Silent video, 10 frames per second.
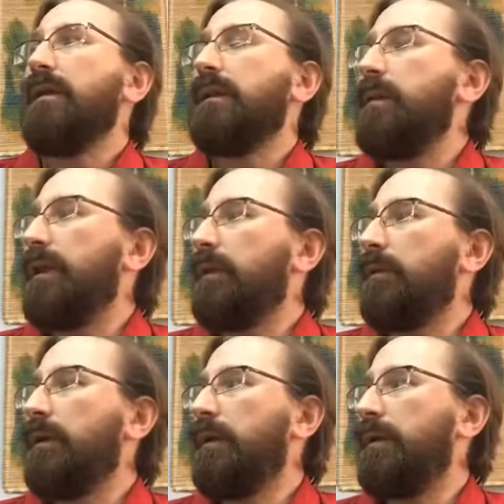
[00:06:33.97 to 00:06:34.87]
me
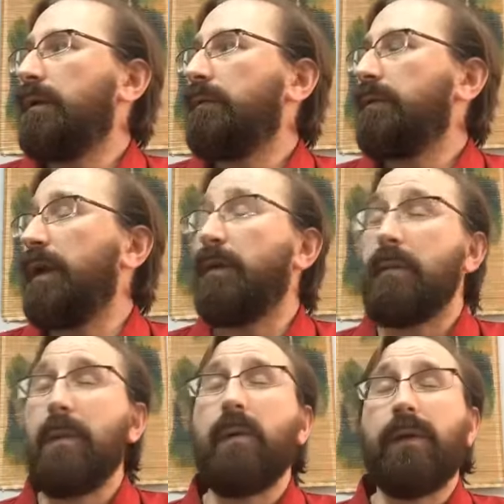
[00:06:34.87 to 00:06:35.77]
try to
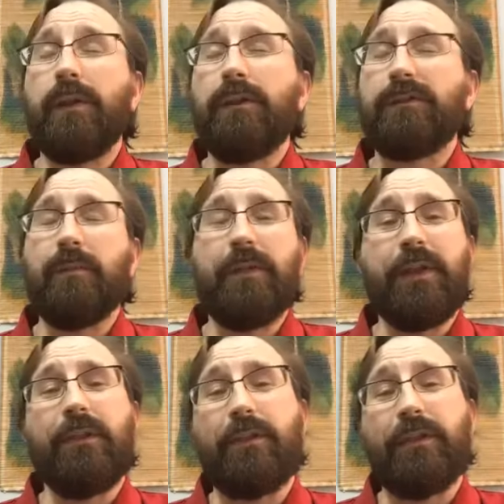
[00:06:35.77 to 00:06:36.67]
remember what are some of
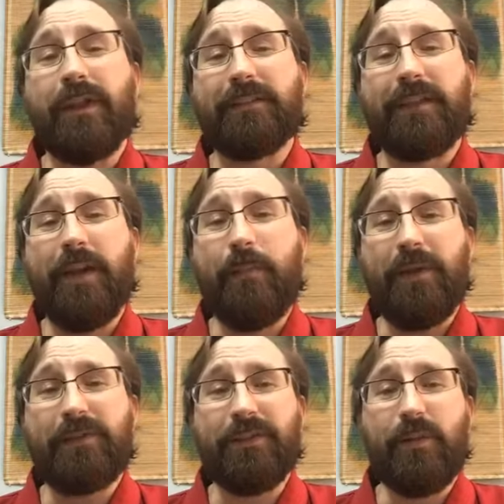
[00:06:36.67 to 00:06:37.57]
the other things that I
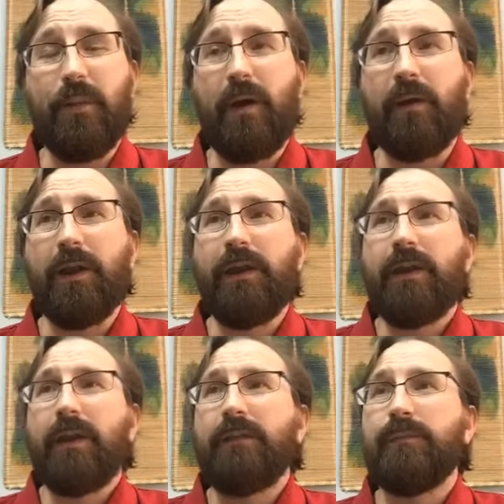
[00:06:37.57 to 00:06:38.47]
mentioned about
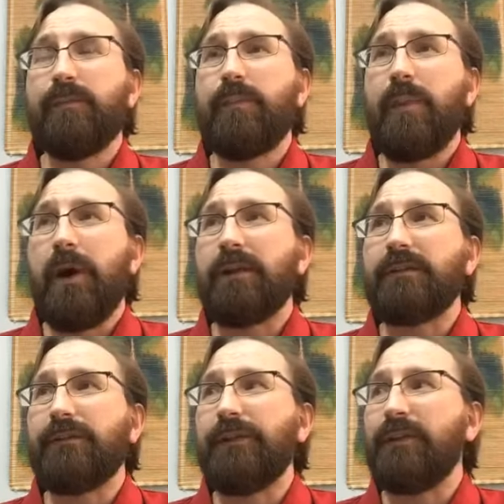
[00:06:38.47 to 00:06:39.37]

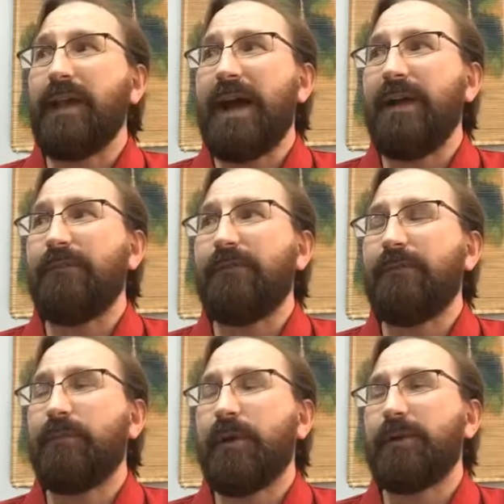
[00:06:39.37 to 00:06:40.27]
parts of your
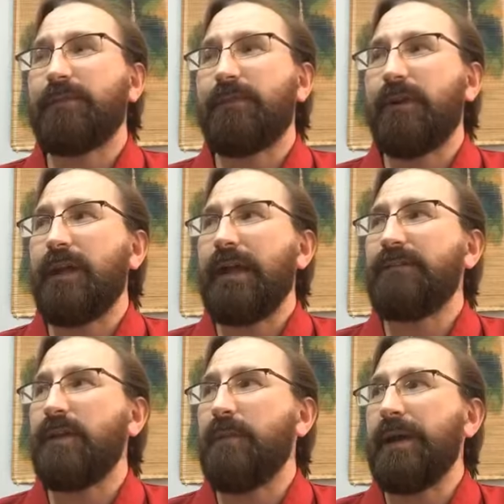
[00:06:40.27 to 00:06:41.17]
life, parts of our
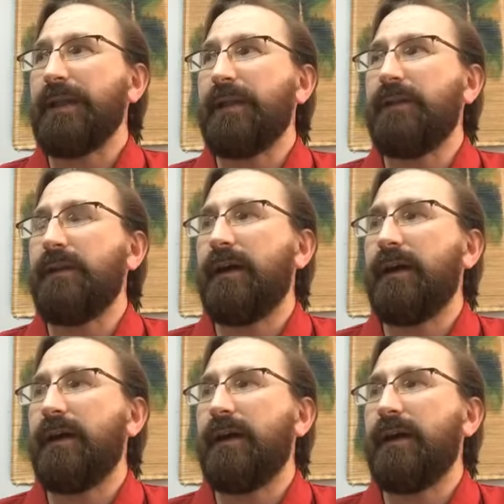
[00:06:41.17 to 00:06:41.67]
lives that might need